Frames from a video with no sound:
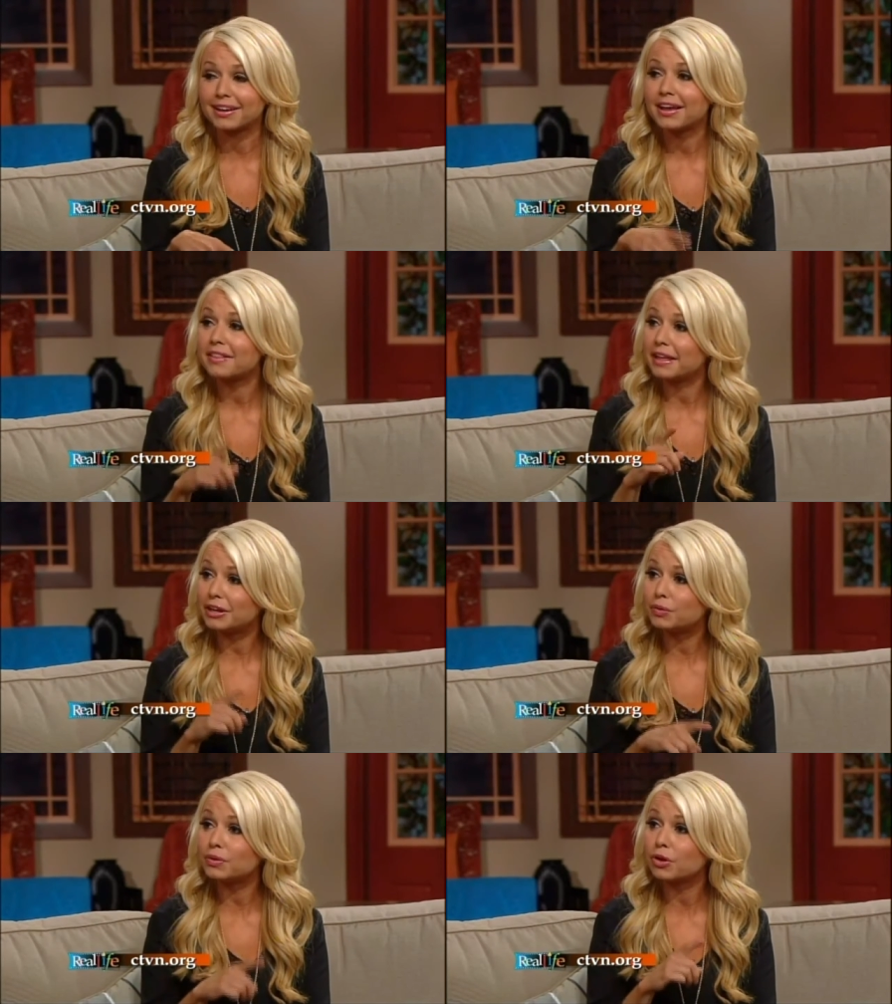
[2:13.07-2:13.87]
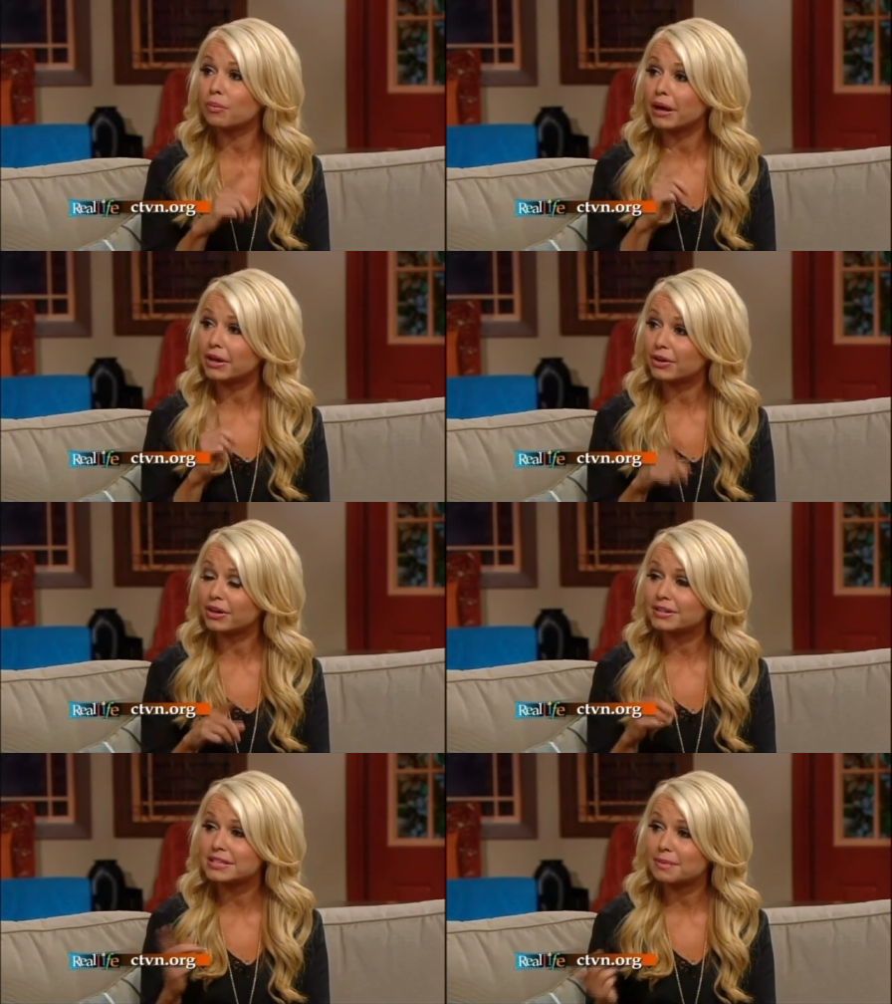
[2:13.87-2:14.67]
Mm. Then you will know my
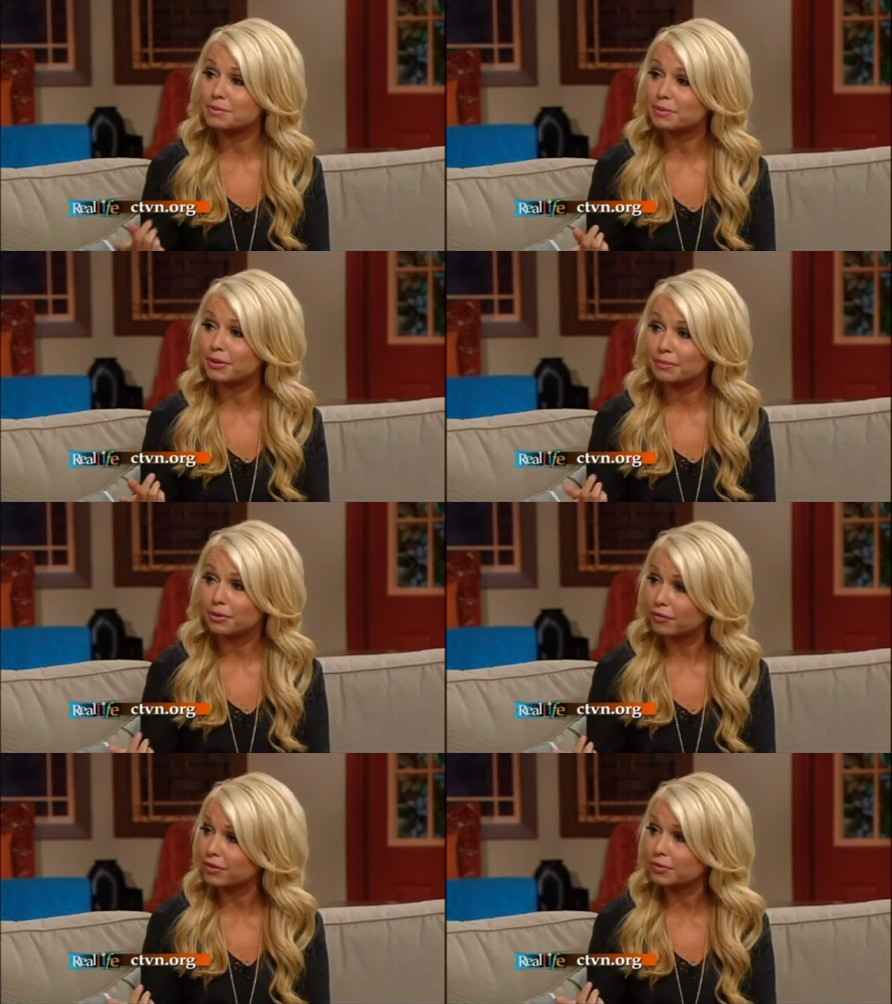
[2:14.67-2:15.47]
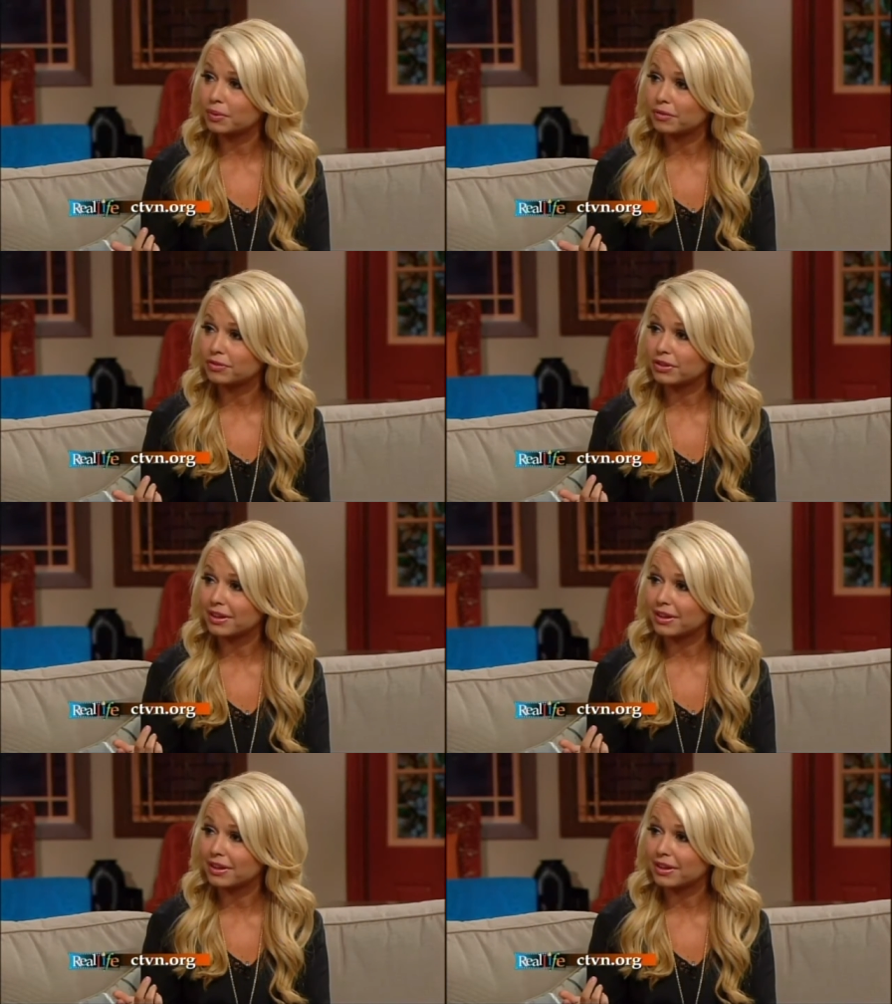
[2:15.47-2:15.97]
good, acceptable, and perfect will for